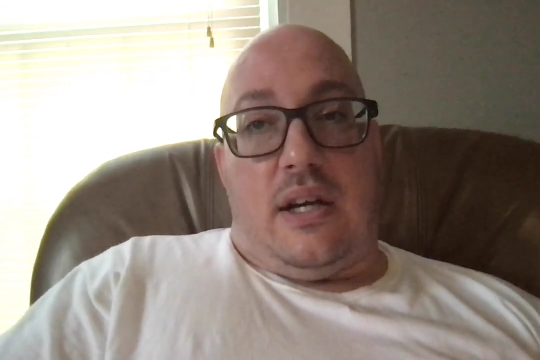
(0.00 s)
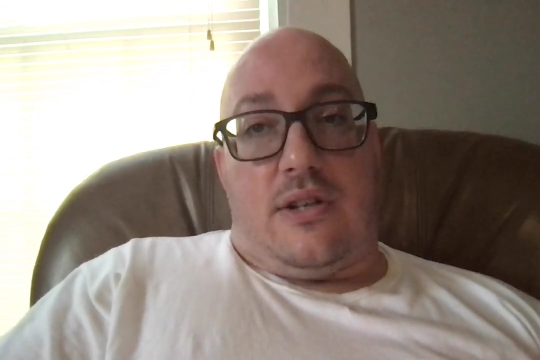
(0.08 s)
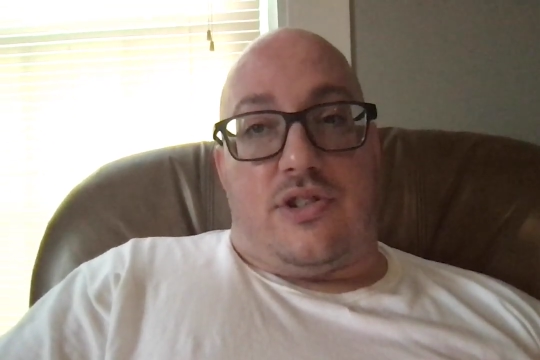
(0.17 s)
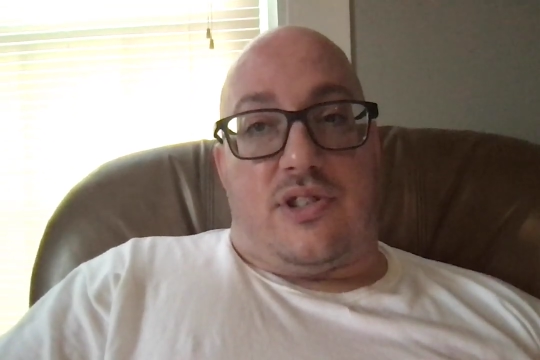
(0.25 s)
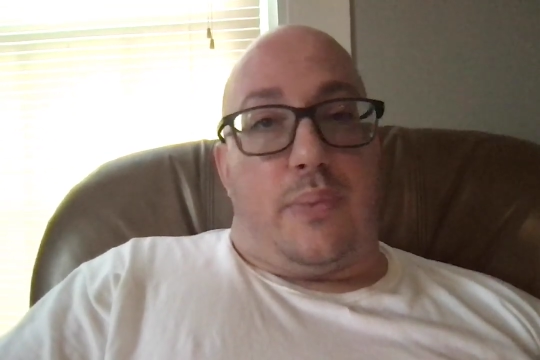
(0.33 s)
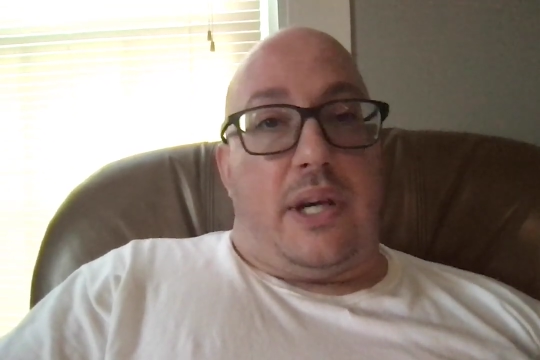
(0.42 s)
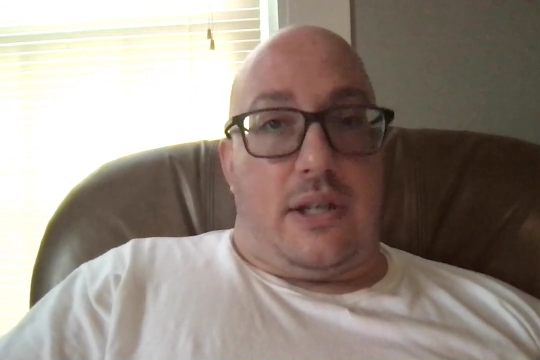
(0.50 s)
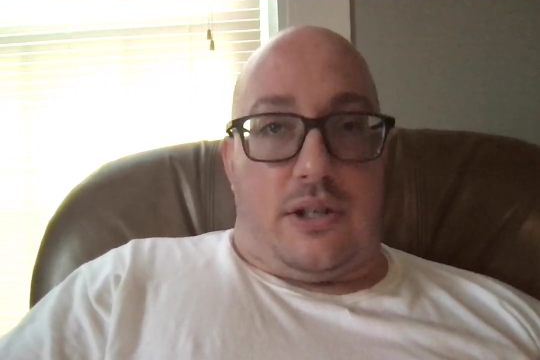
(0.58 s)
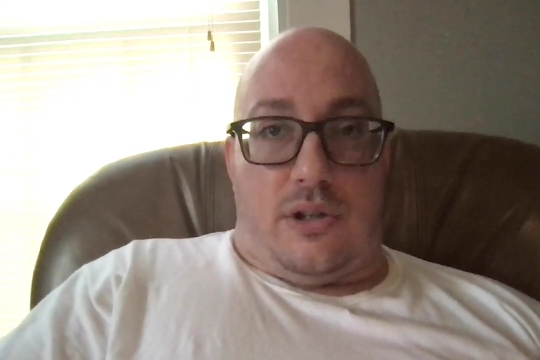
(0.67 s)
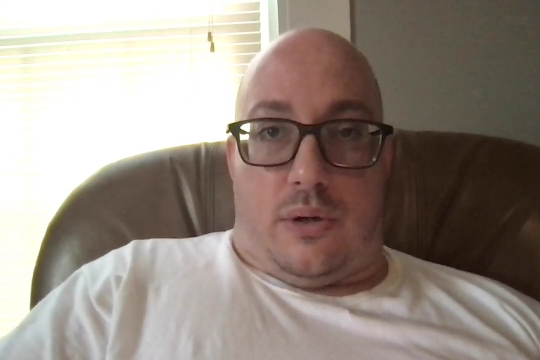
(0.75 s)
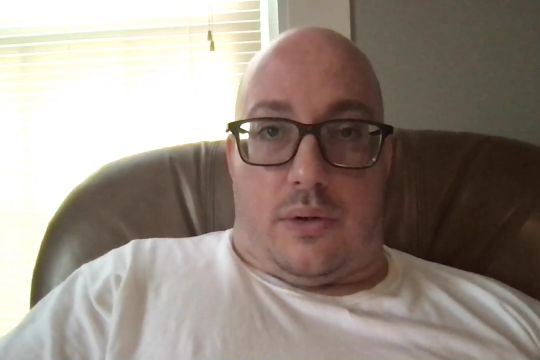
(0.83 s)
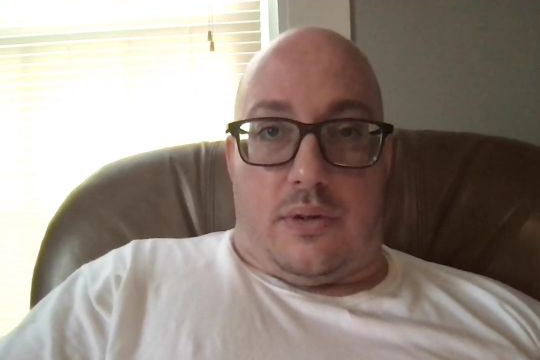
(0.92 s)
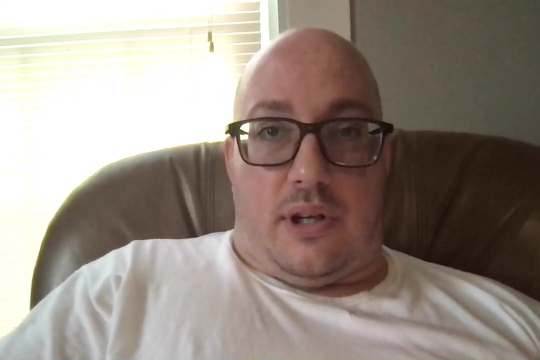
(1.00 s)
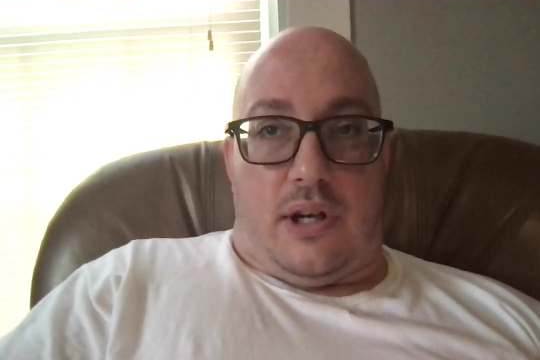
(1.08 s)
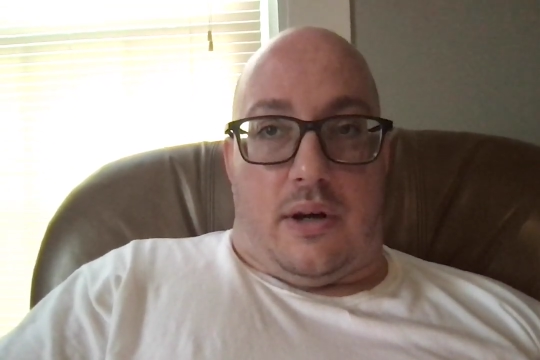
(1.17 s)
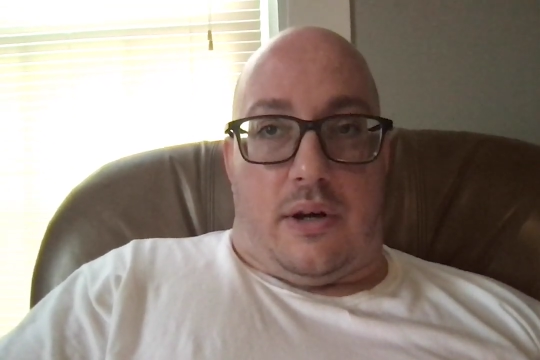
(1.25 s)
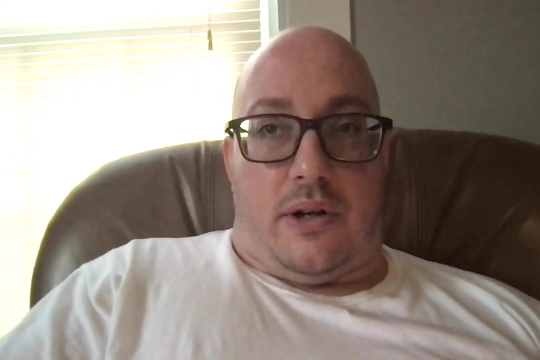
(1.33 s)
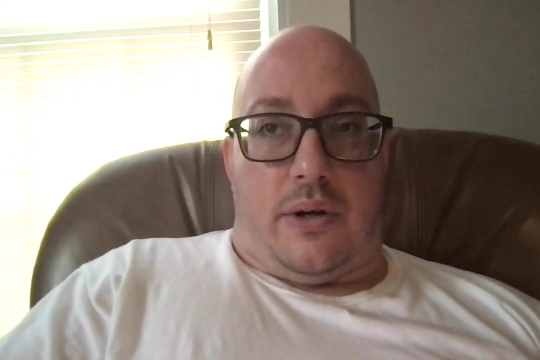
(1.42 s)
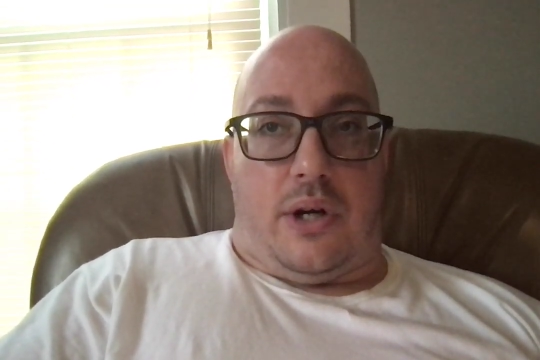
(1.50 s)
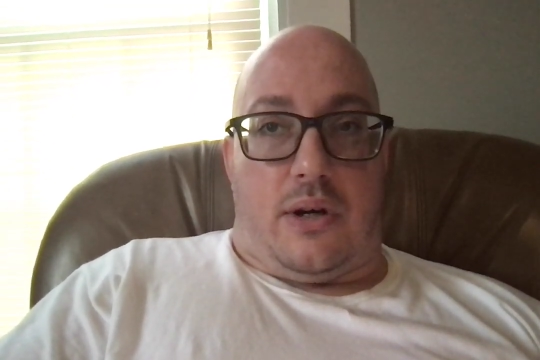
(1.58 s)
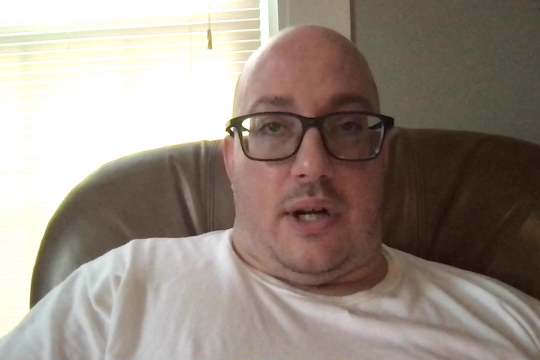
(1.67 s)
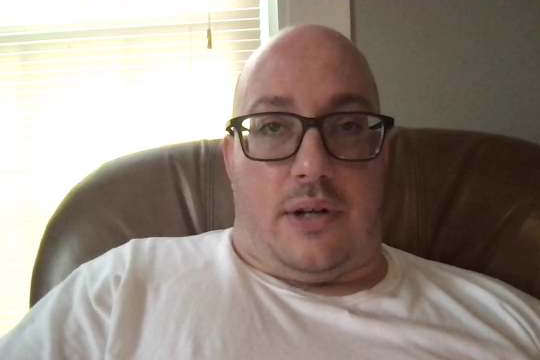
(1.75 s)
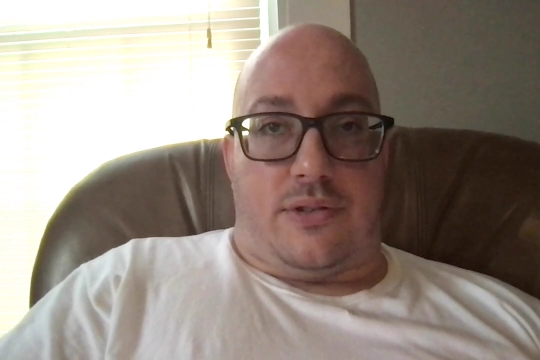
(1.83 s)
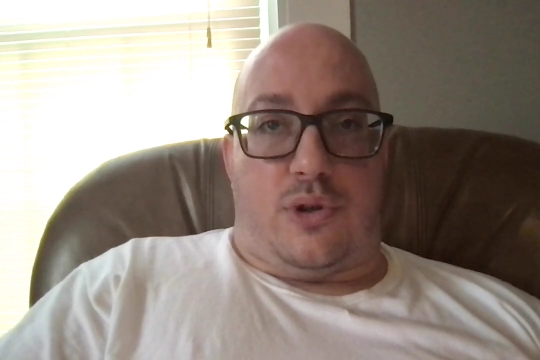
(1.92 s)
Just be an adult. I know you're in
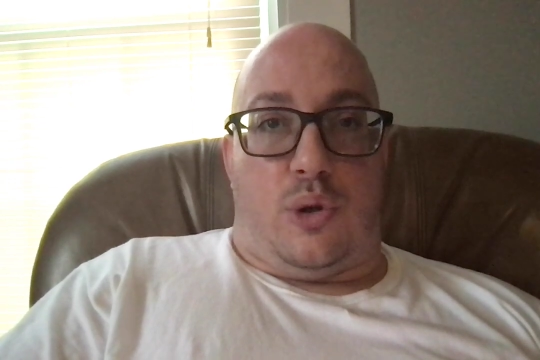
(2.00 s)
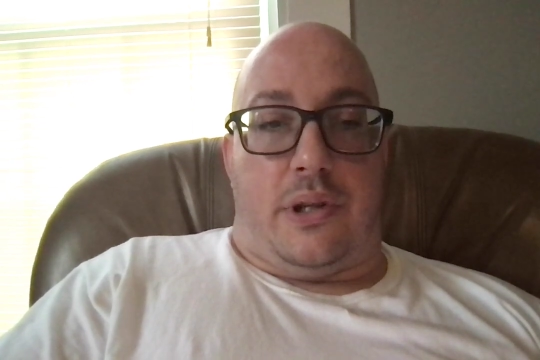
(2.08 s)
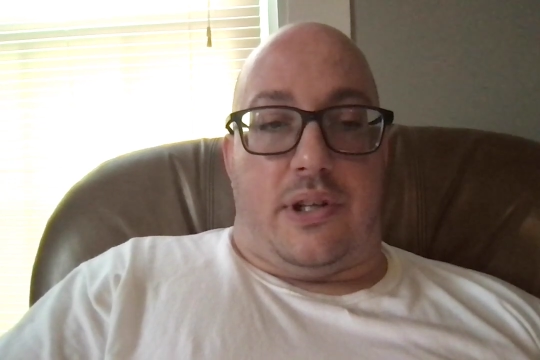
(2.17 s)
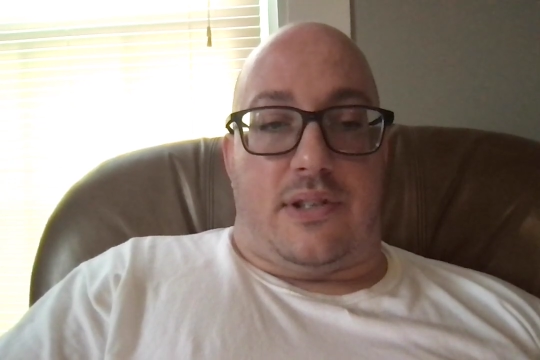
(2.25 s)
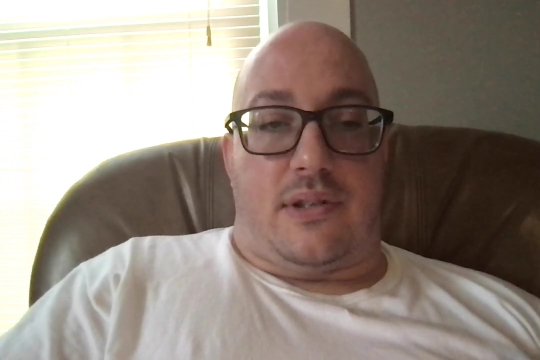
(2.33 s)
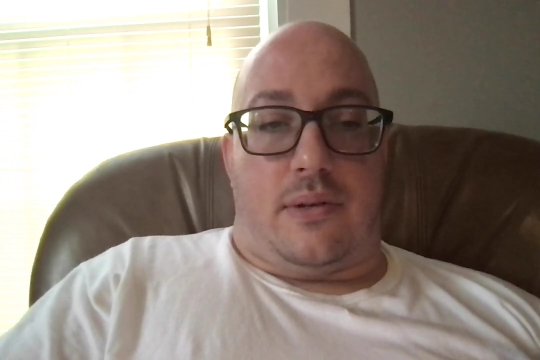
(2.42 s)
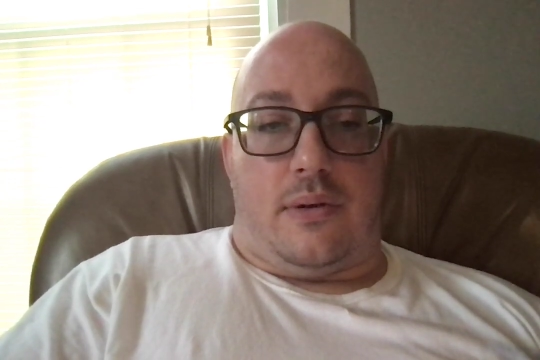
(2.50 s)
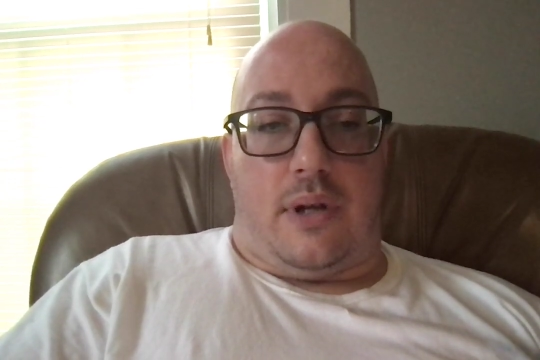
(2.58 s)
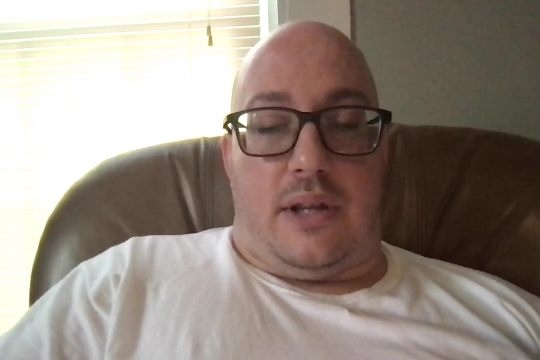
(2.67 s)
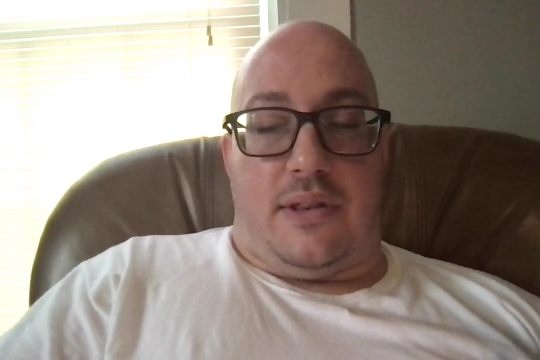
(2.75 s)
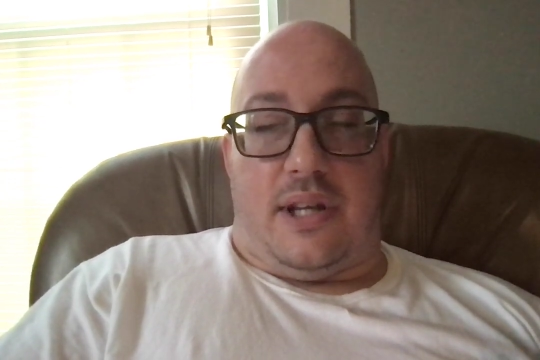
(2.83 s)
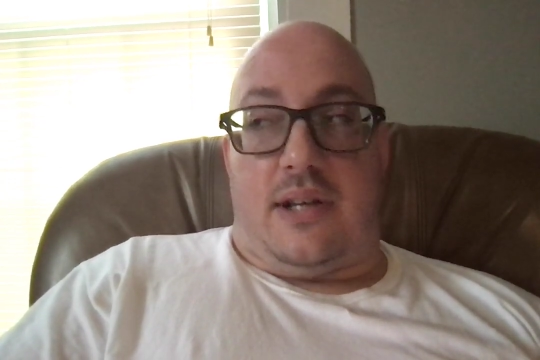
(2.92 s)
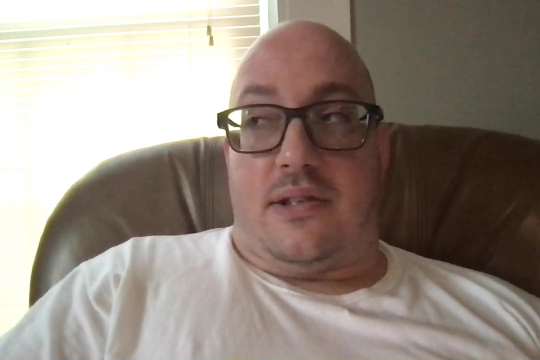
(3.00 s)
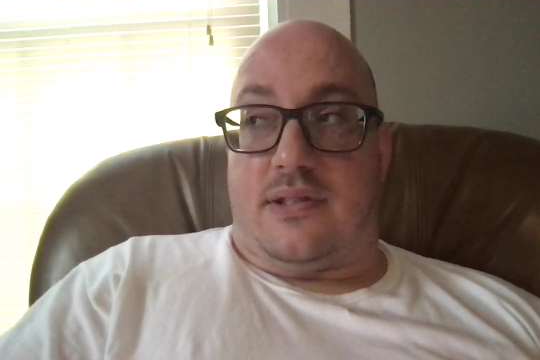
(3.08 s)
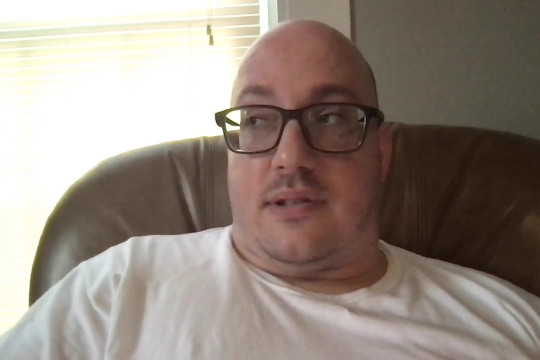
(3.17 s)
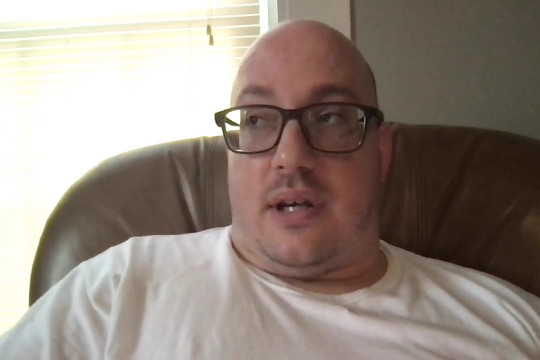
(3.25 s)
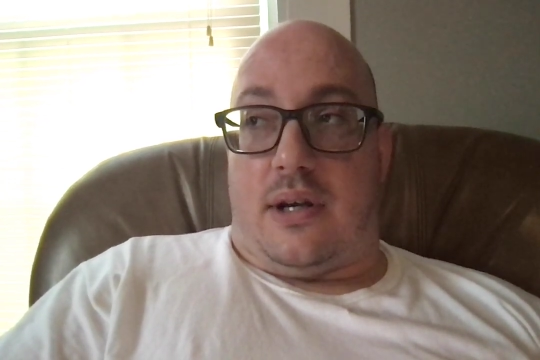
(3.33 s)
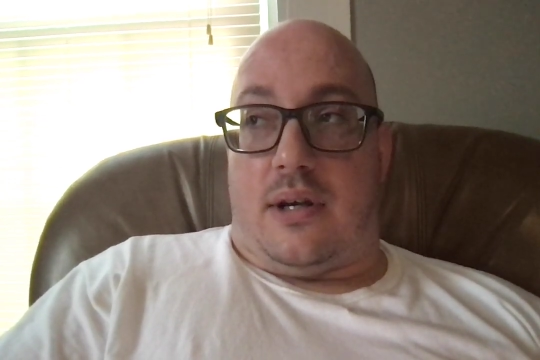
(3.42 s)
high school, but in this